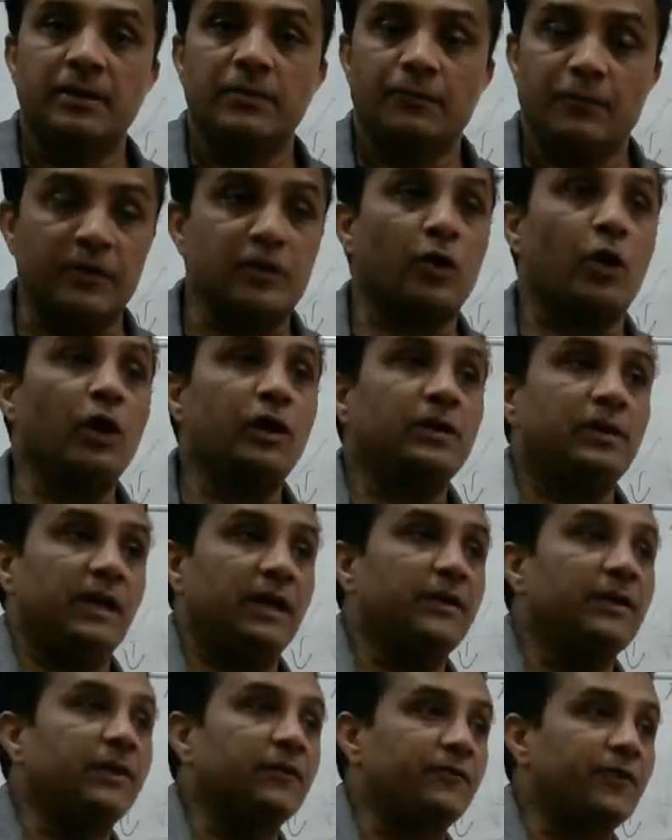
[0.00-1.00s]
We call it
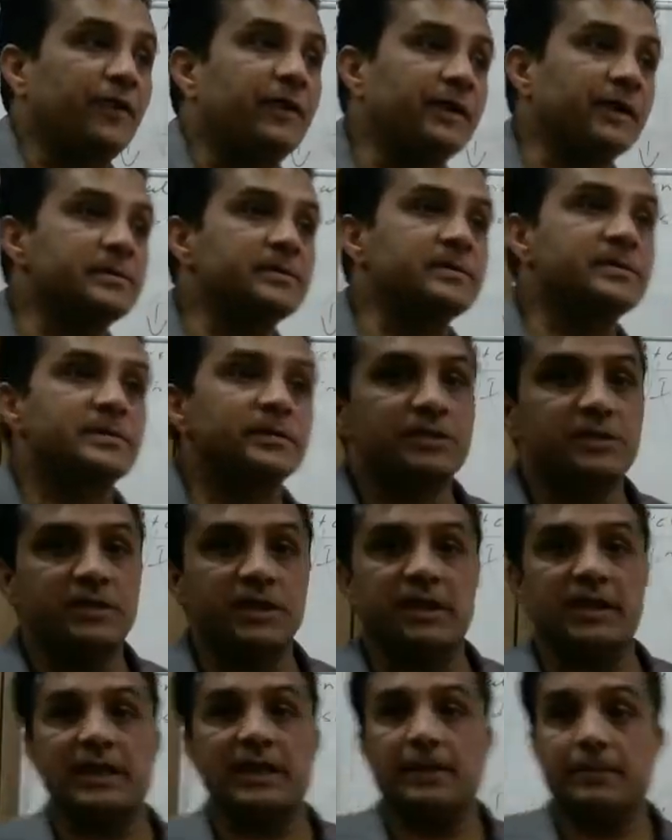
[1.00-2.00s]
in different terms.
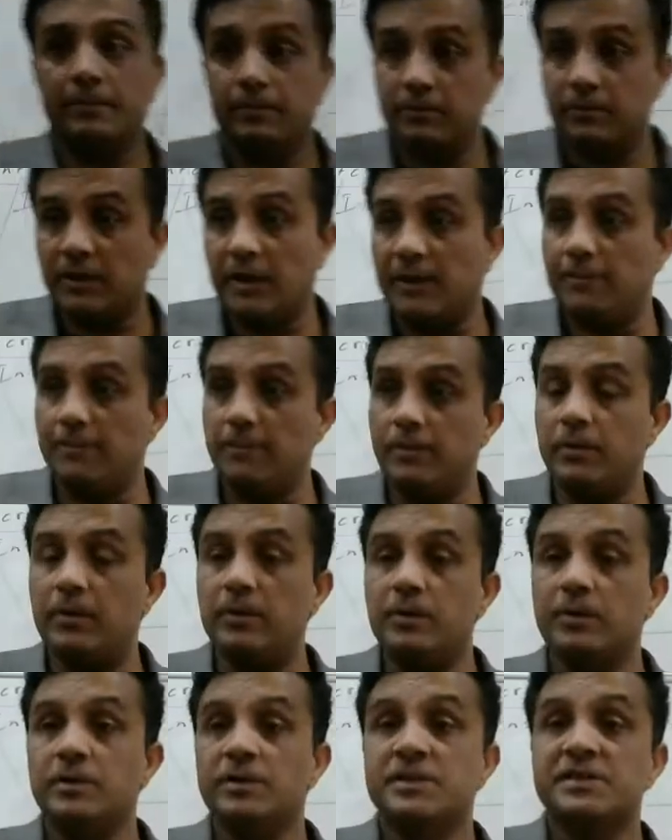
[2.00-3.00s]
The